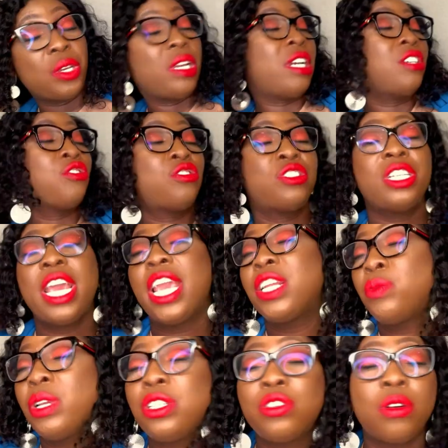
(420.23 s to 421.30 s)
you can share
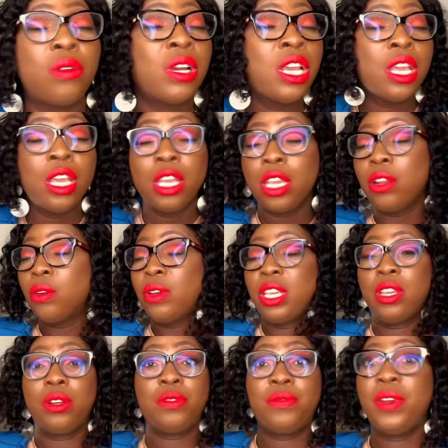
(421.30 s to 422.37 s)
it with your you know
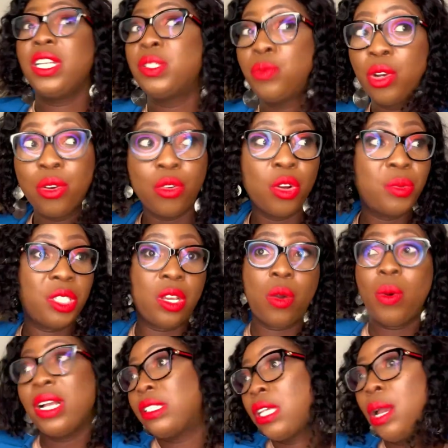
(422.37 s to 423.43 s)
in your facebook groups in
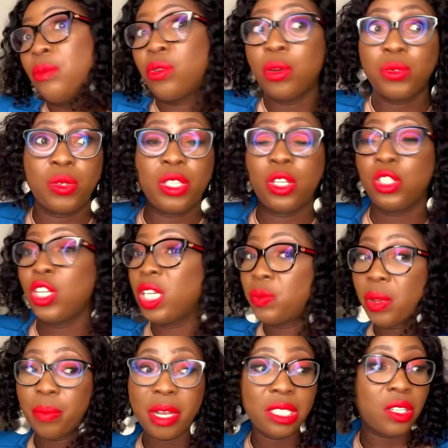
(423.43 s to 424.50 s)
your whatsapp groups your
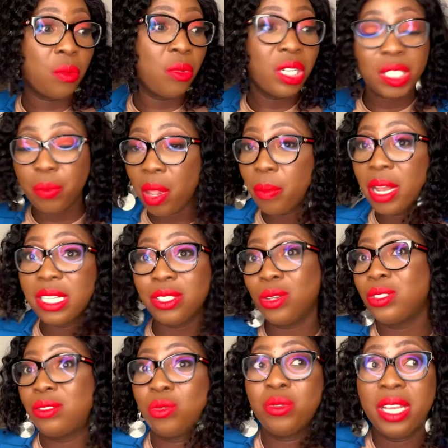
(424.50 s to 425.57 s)
church members your mosque members
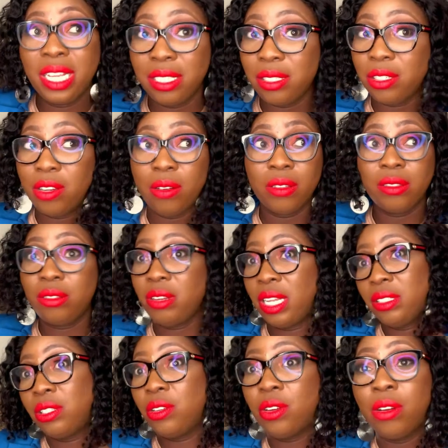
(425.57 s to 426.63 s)
your students you know
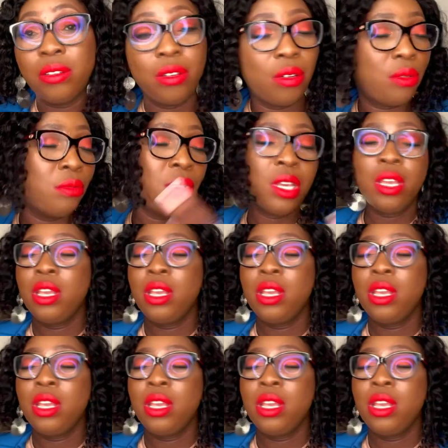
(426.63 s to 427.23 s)
Students Union, your